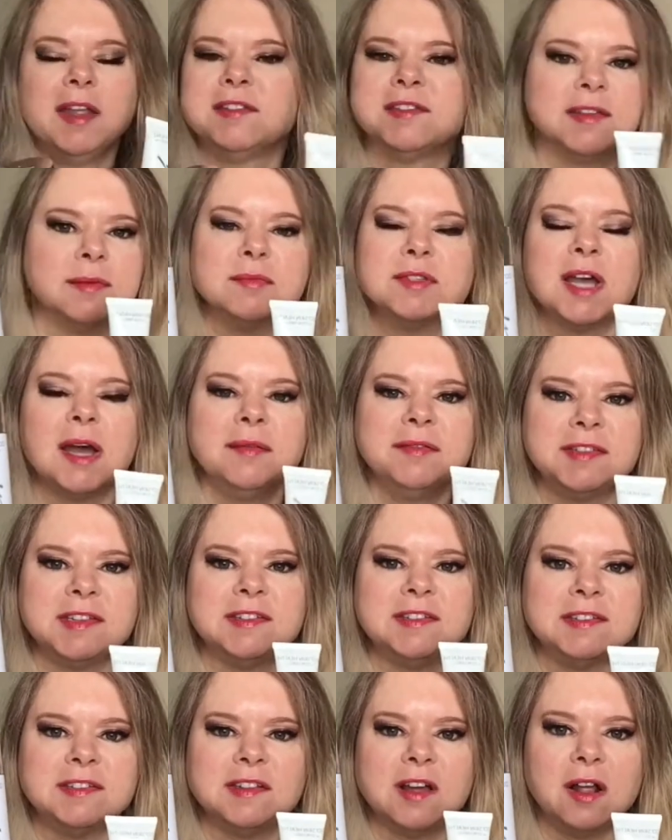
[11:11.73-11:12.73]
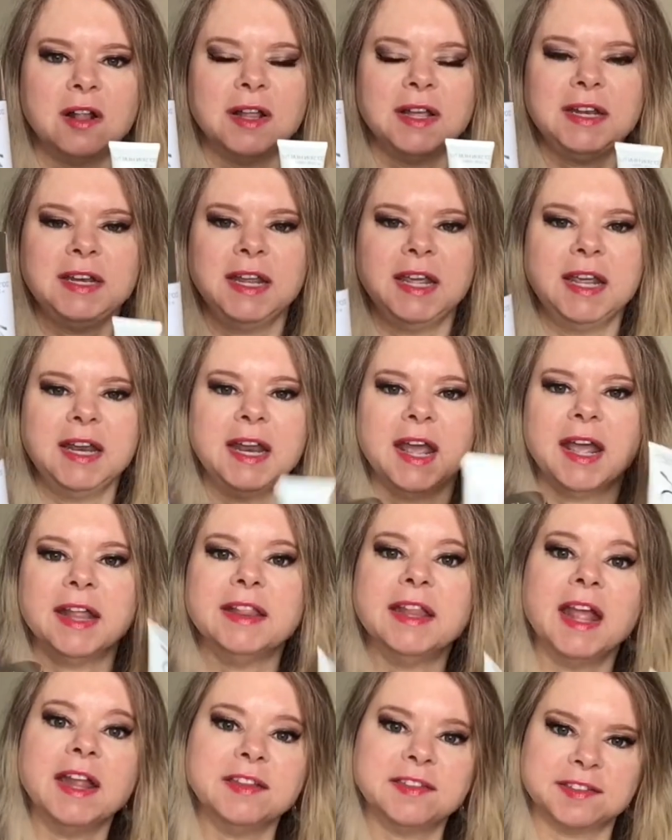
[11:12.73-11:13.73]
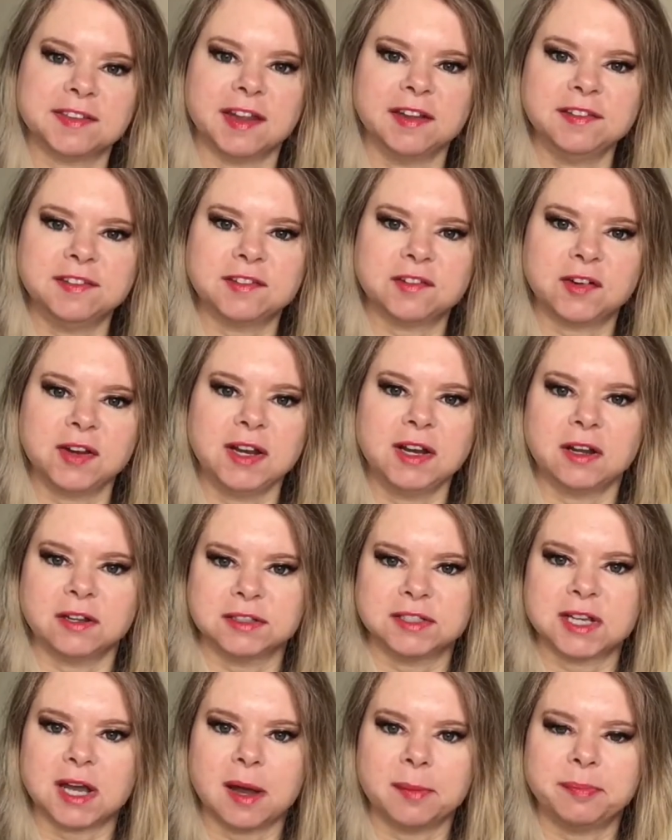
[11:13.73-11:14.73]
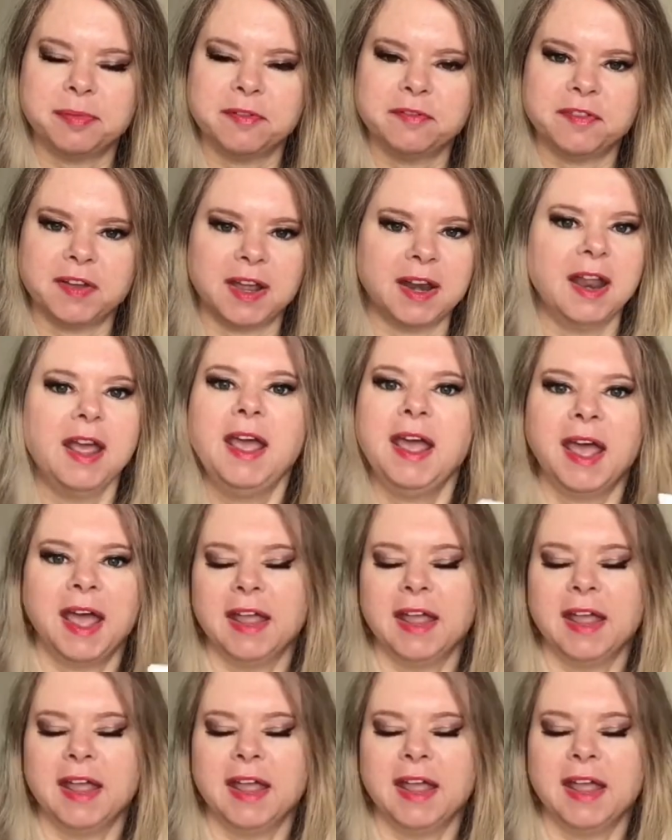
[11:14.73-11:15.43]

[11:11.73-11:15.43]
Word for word: And sometimes this is all I need and then sunscreen on top of it.